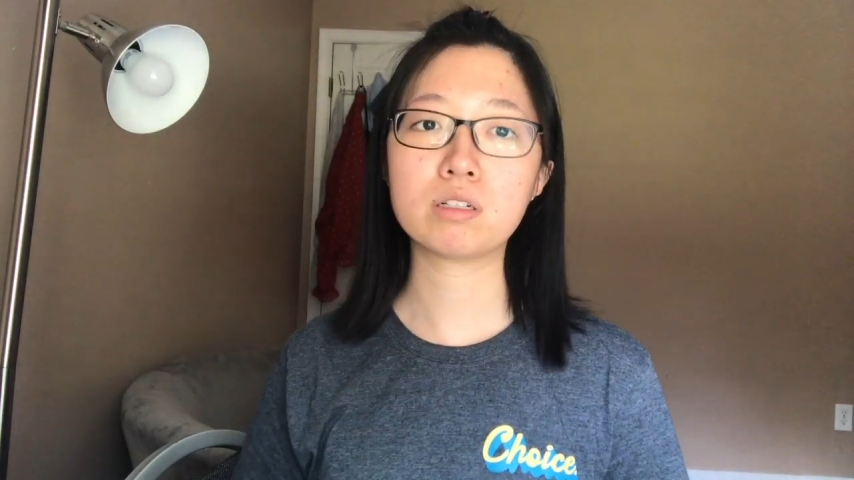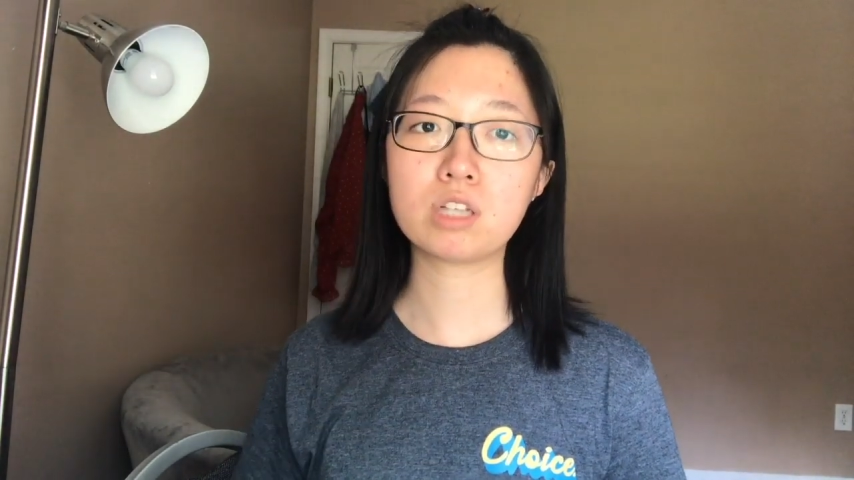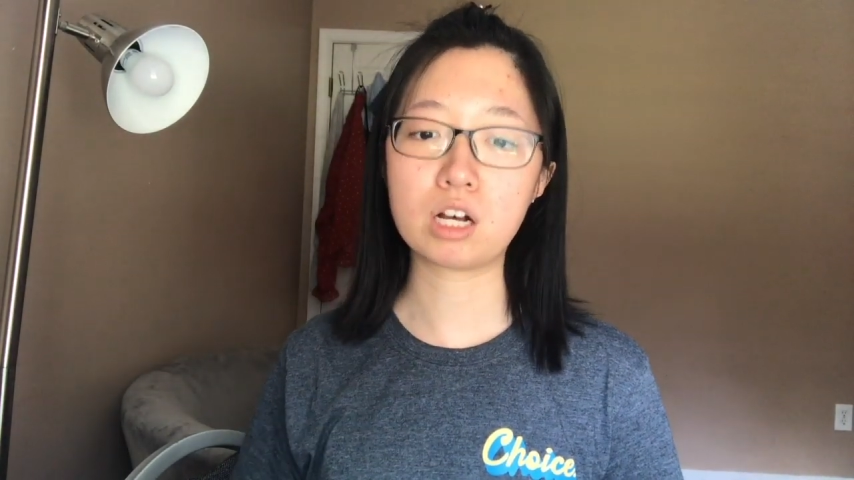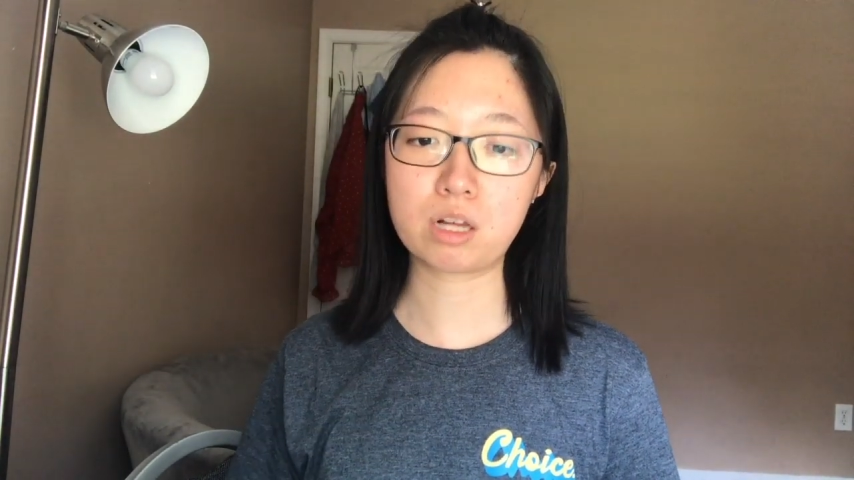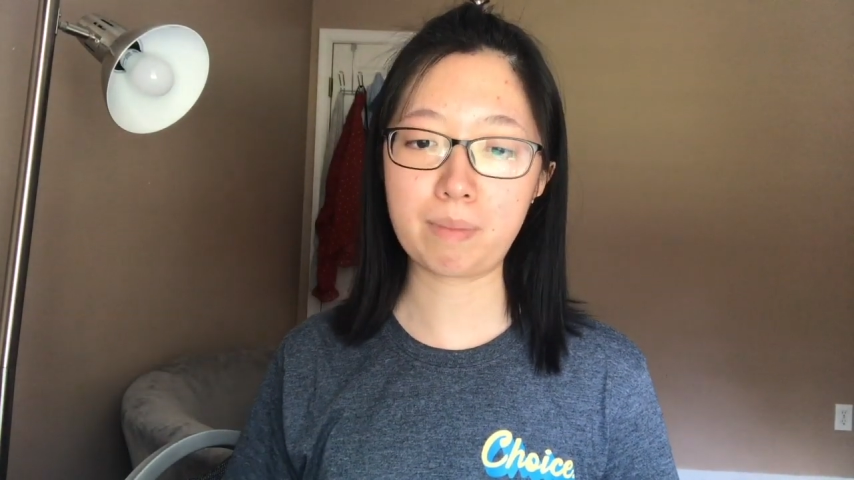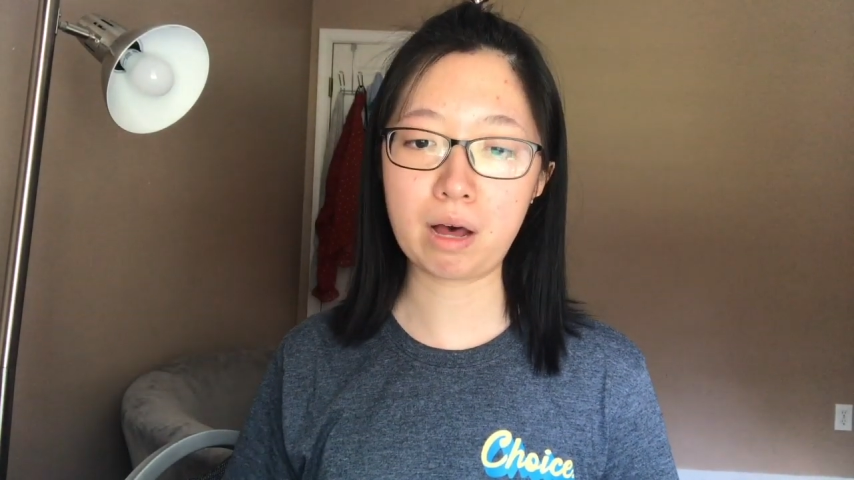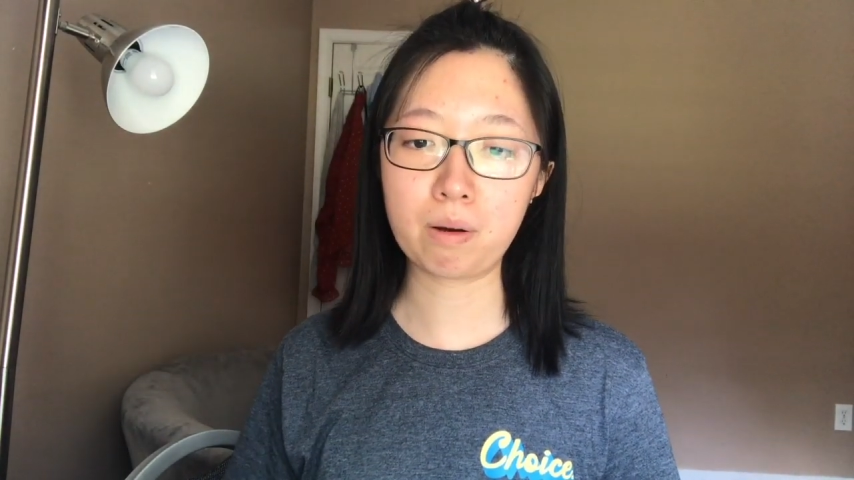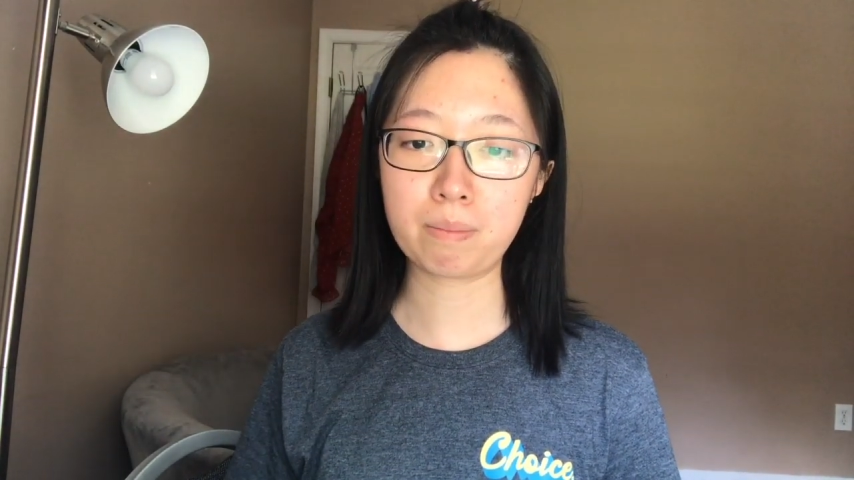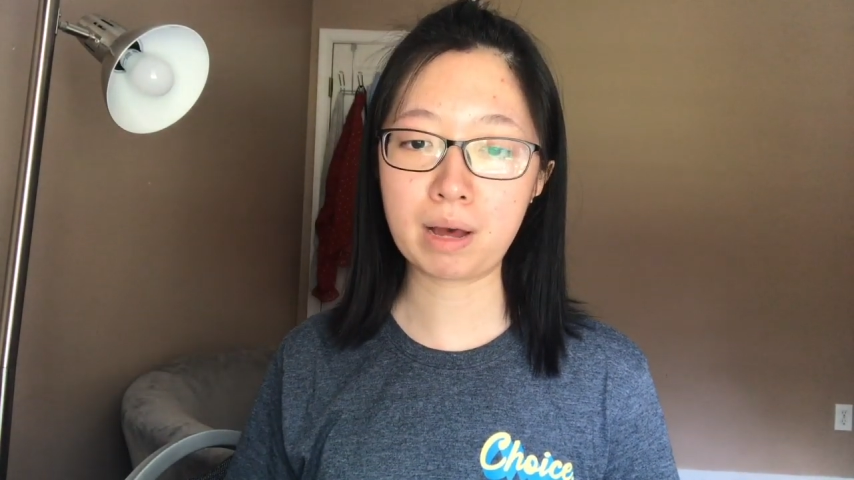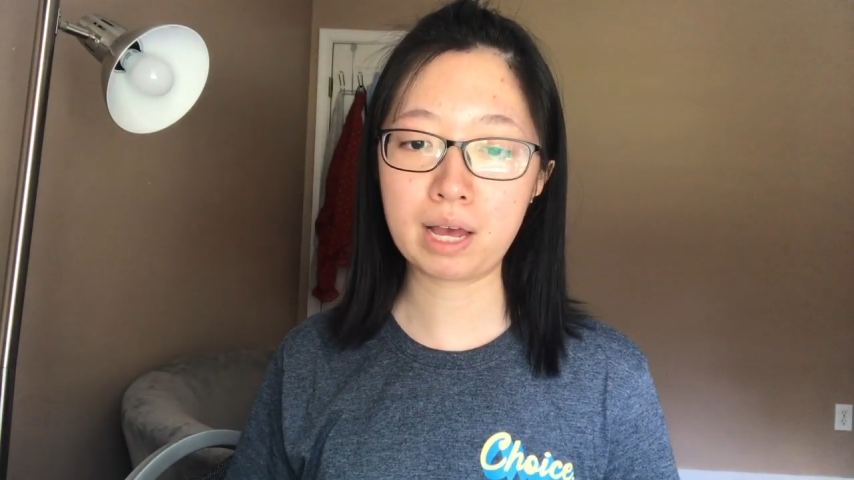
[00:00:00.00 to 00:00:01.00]
talk
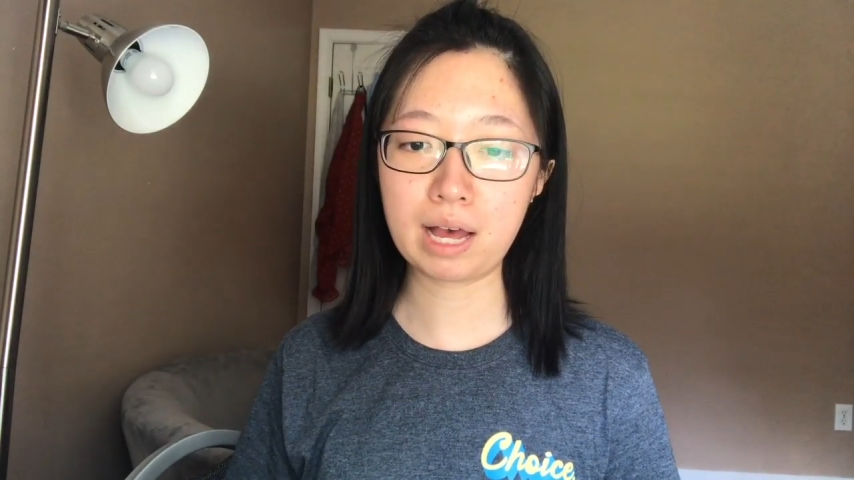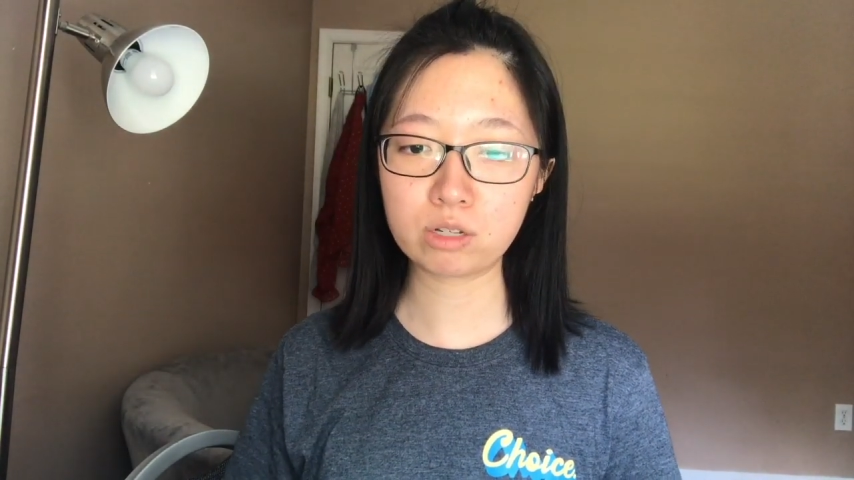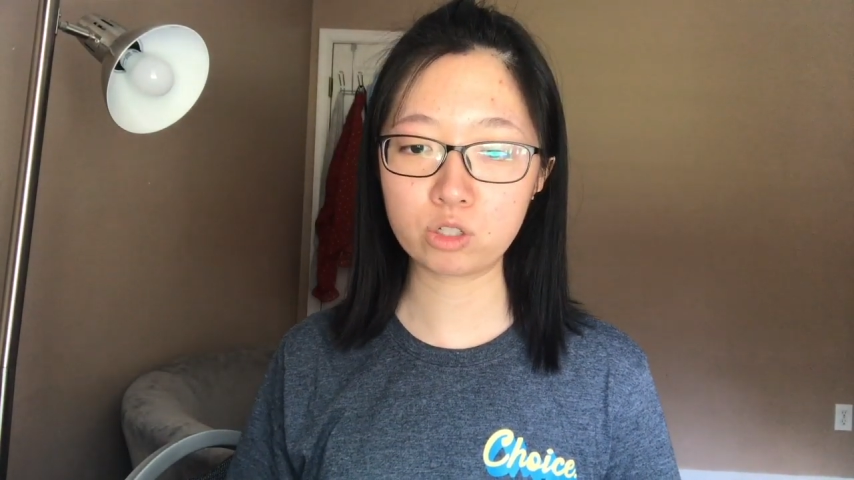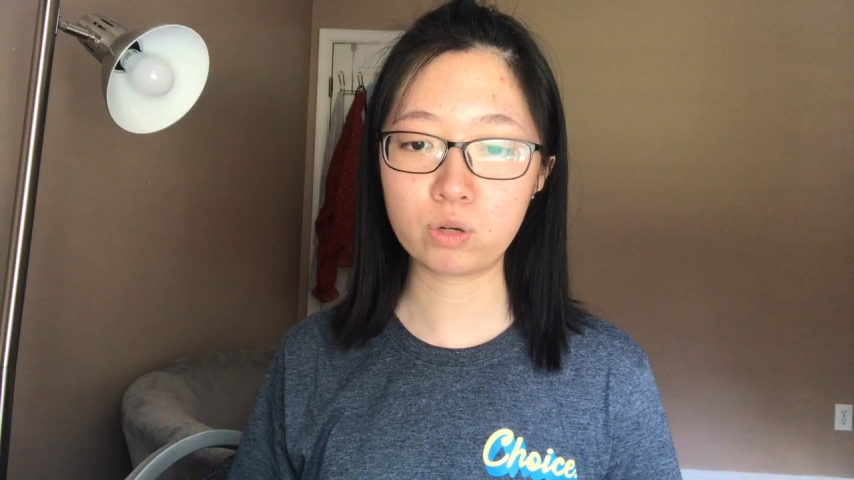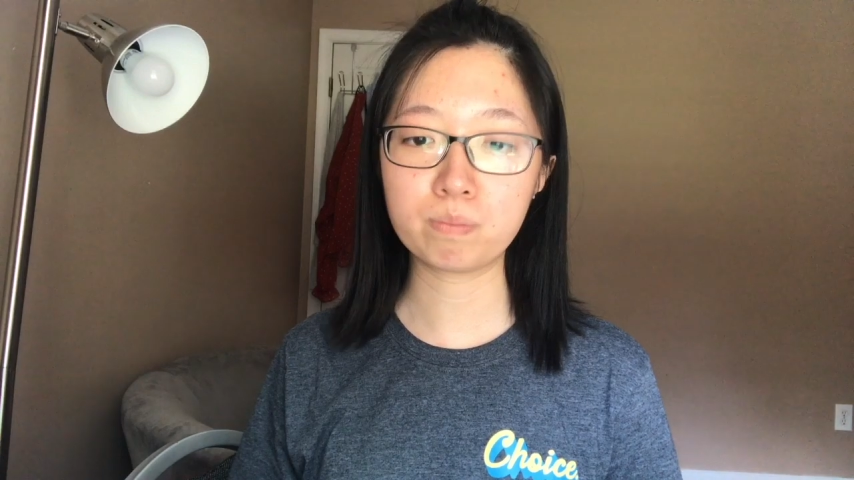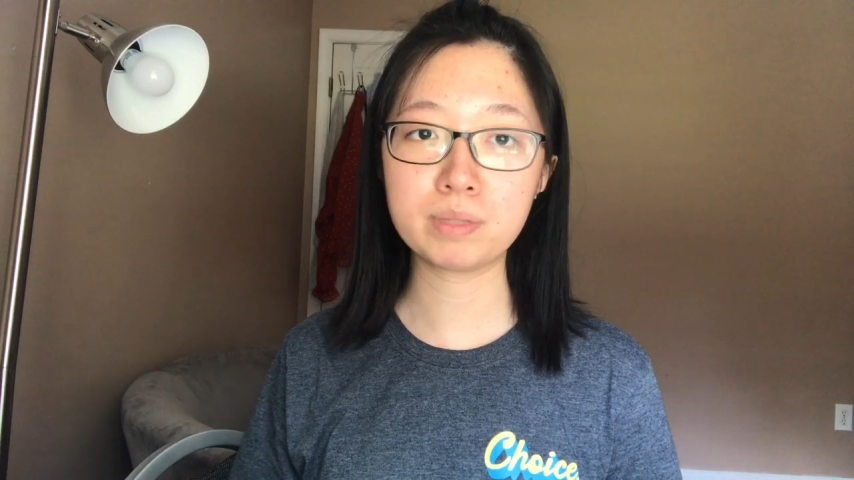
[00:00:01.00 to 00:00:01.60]
about my actual